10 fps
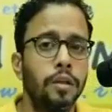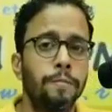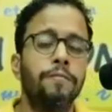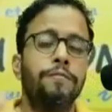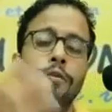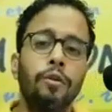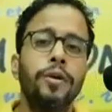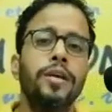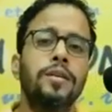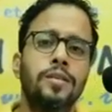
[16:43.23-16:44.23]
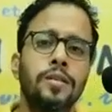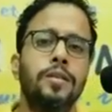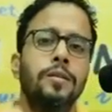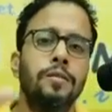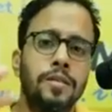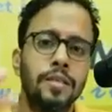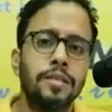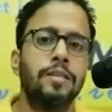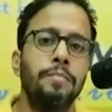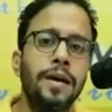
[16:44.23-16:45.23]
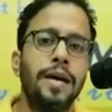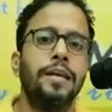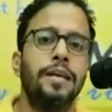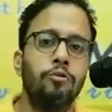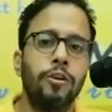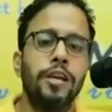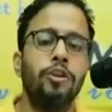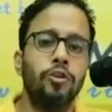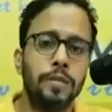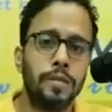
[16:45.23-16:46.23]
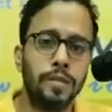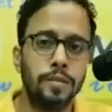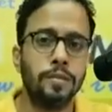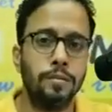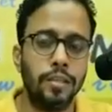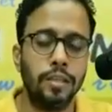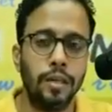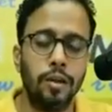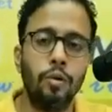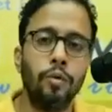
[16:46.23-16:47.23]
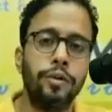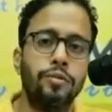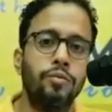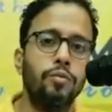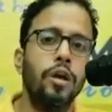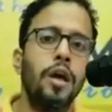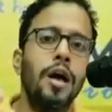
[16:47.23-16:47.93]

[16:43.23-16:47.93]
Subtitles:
following a certain systematic educational system that they're going to,